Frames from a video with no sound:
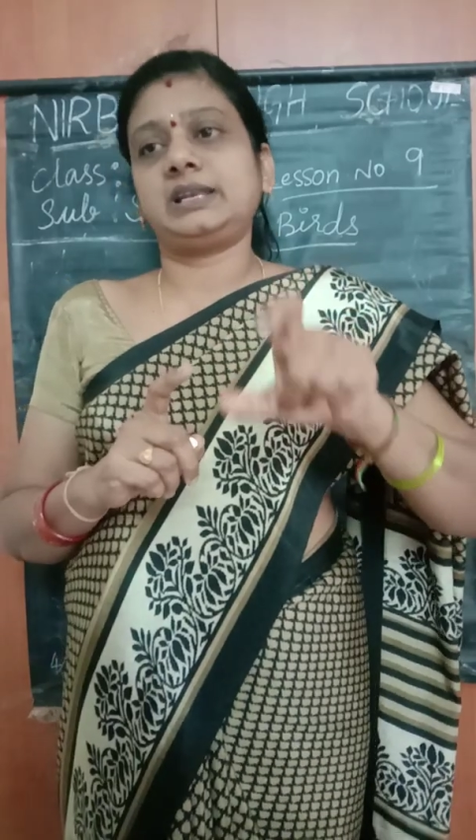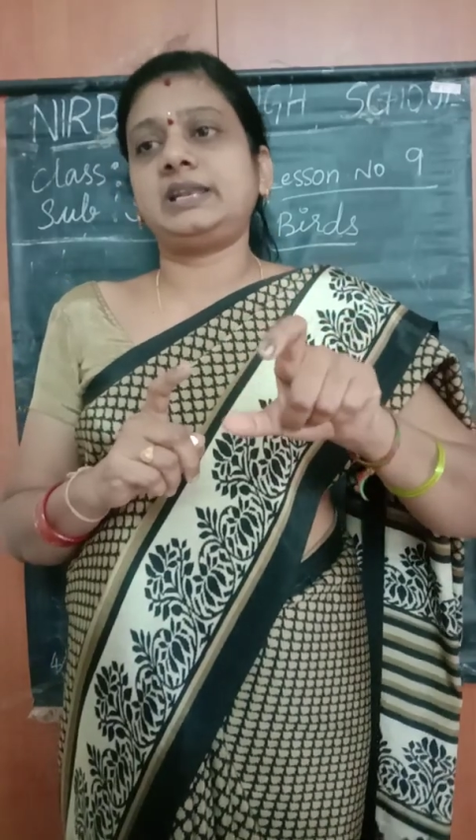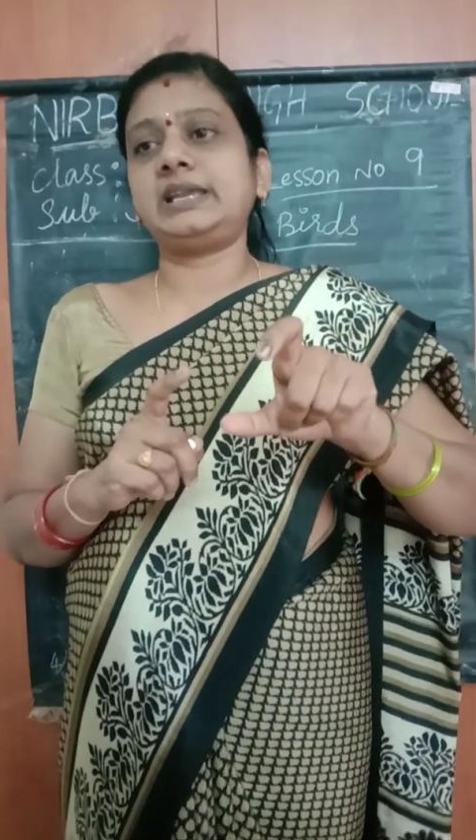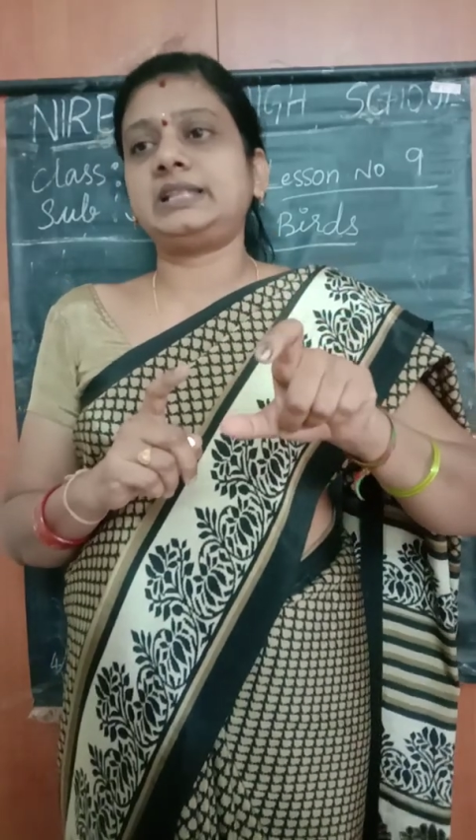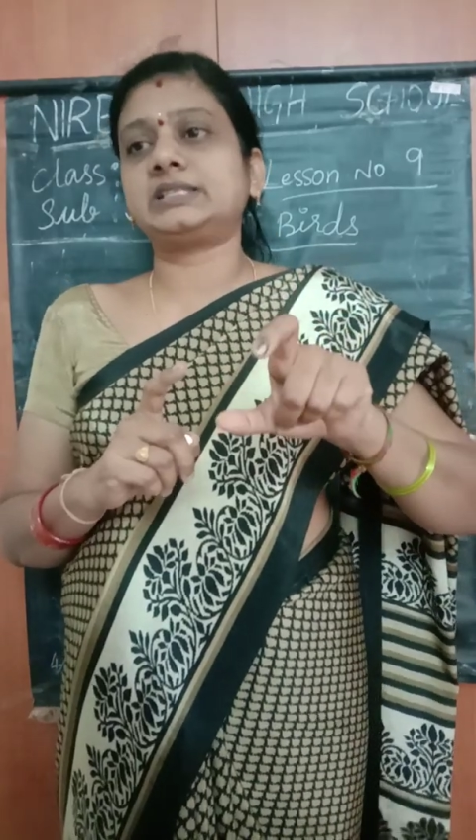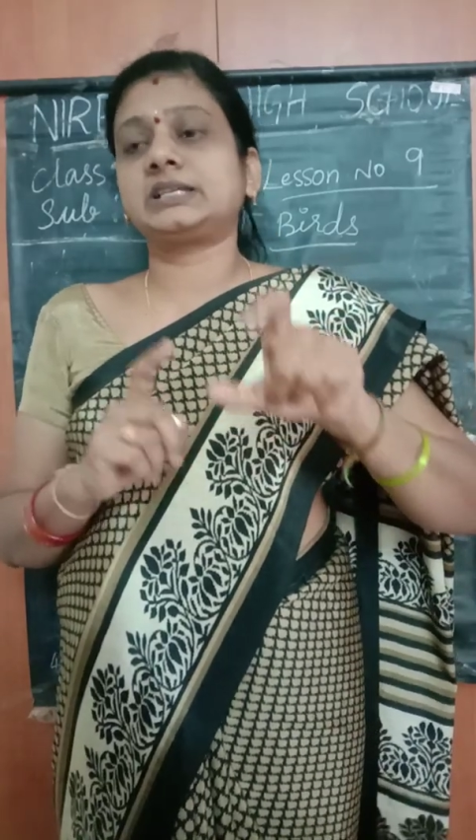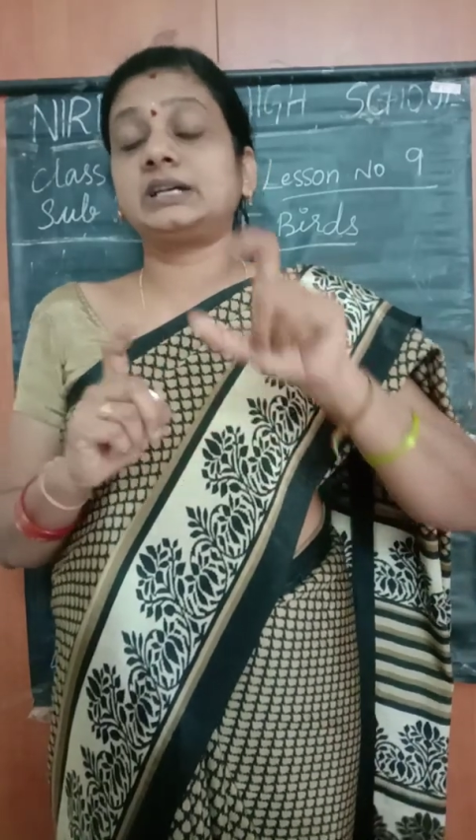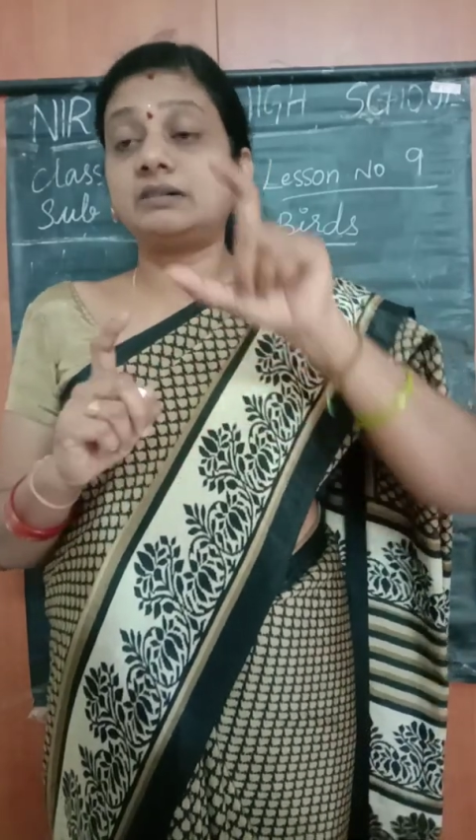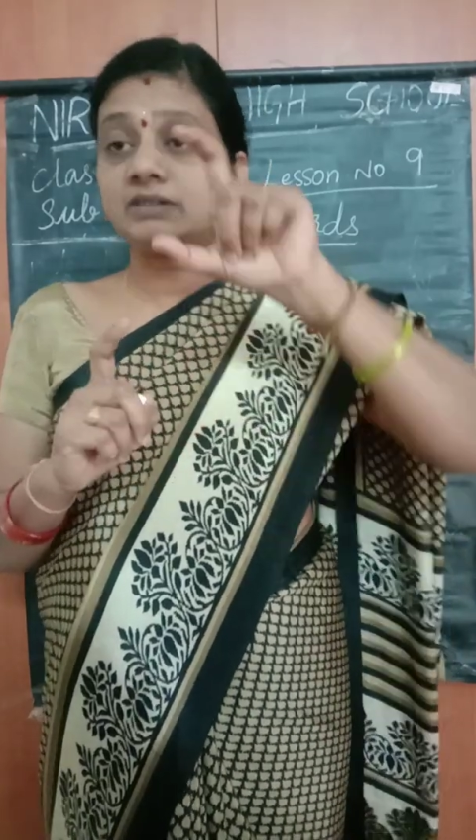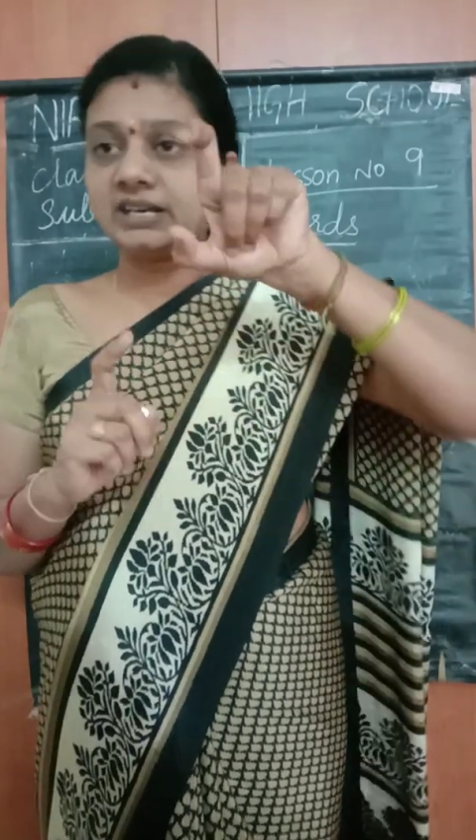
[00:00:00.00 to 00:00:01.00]
nails,
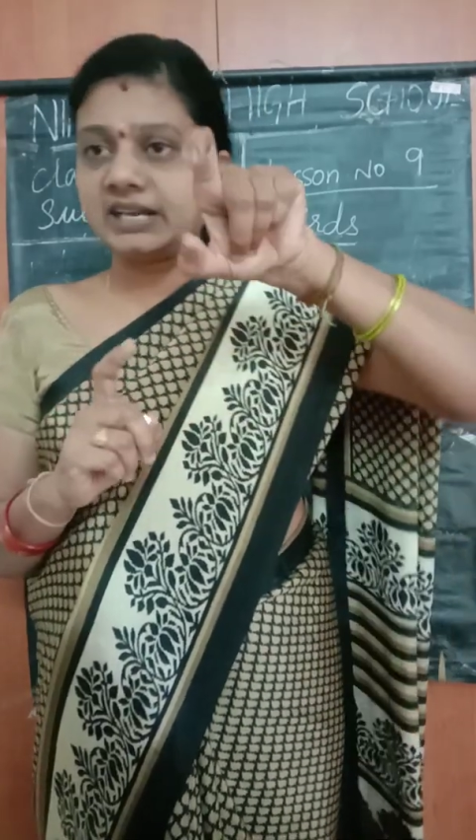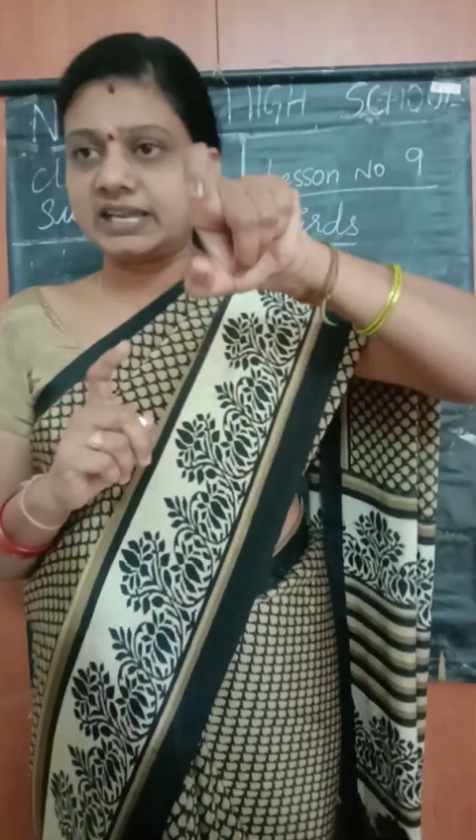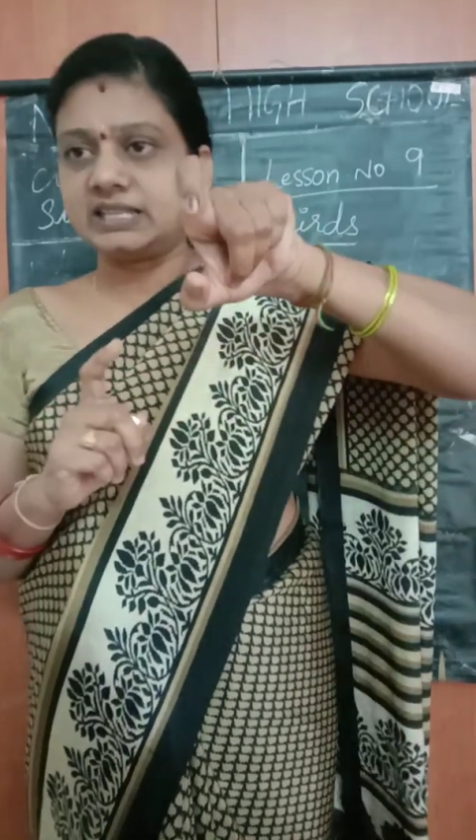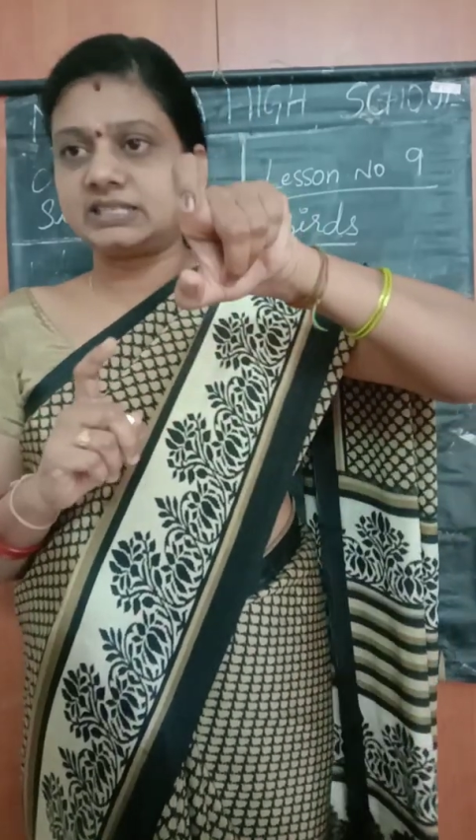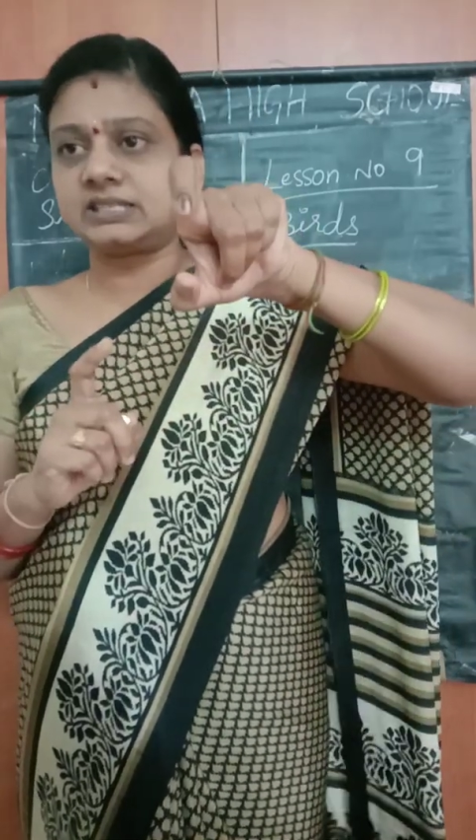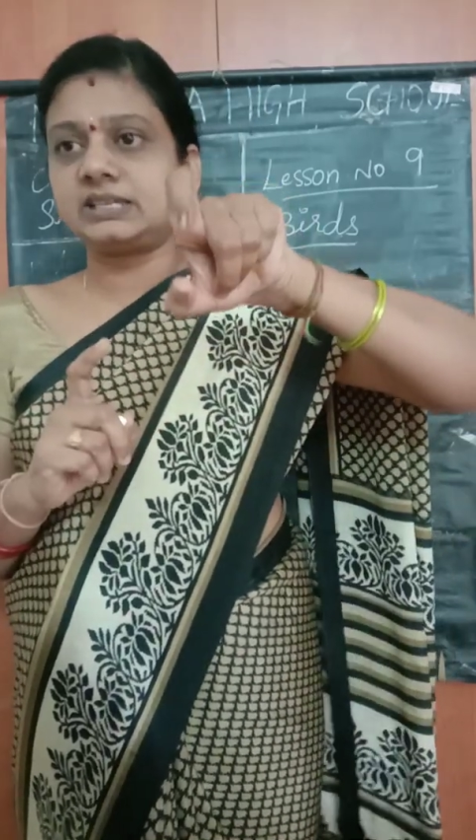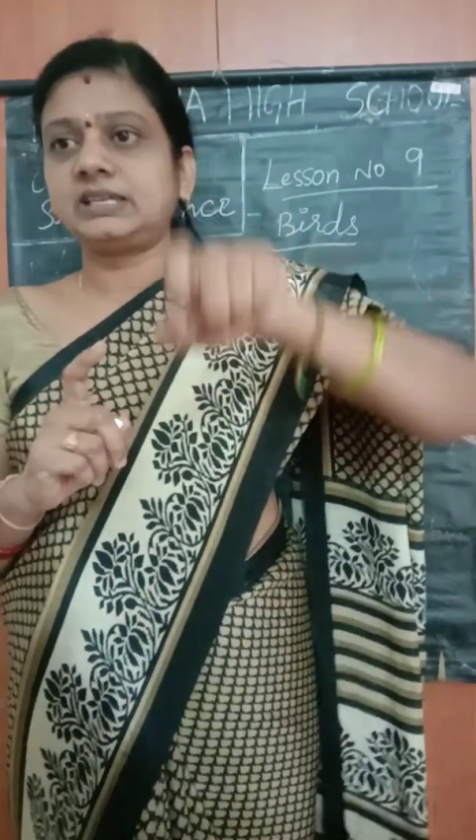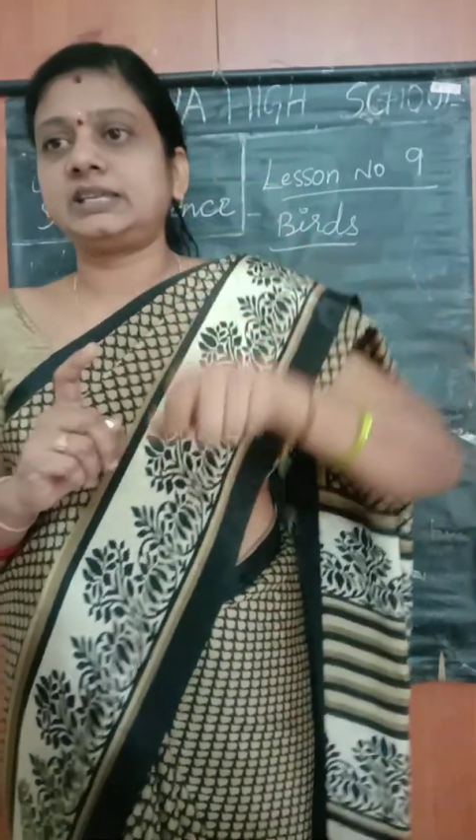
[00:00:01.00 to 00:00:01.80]
curved nails.